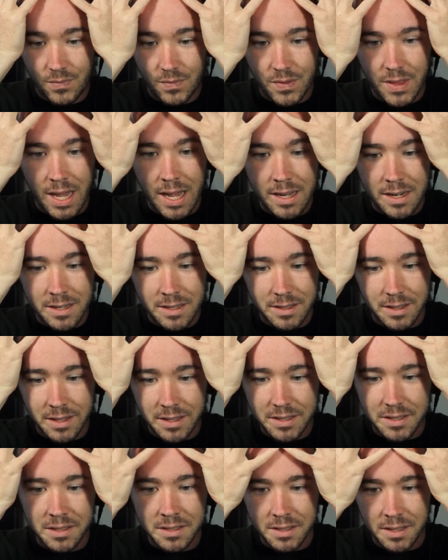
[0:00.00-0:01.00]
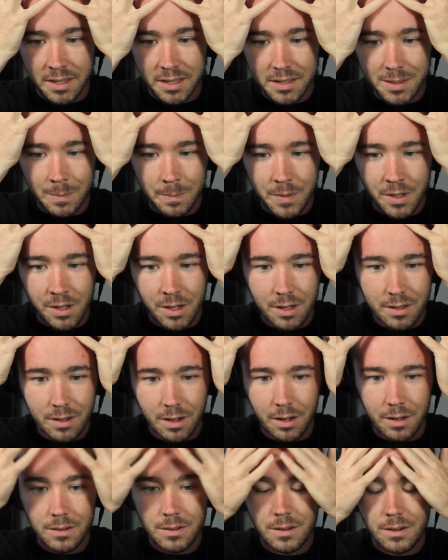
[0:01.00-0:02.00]
This is like something
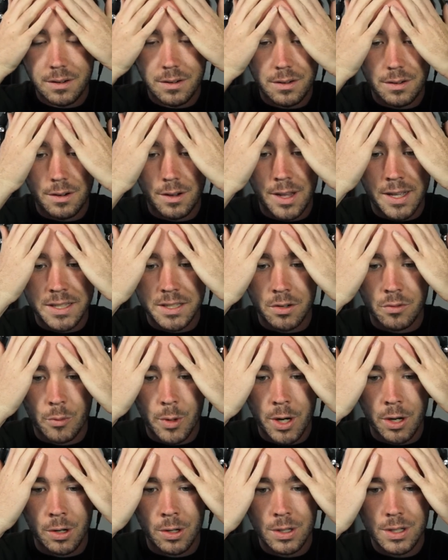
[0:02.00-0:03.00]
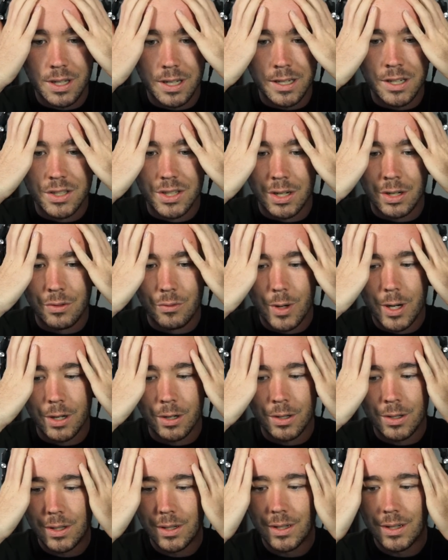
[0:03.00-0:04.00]
that's unreal. It is
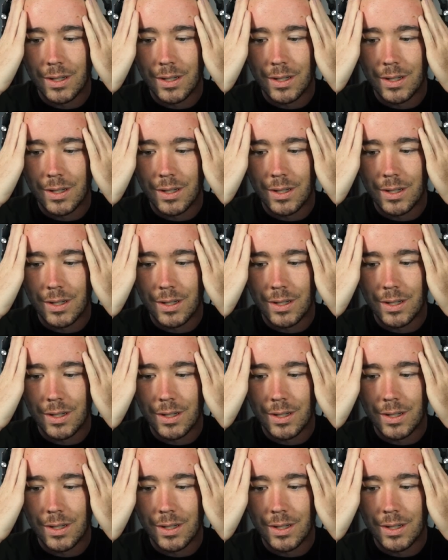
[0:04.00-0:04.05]
unreal.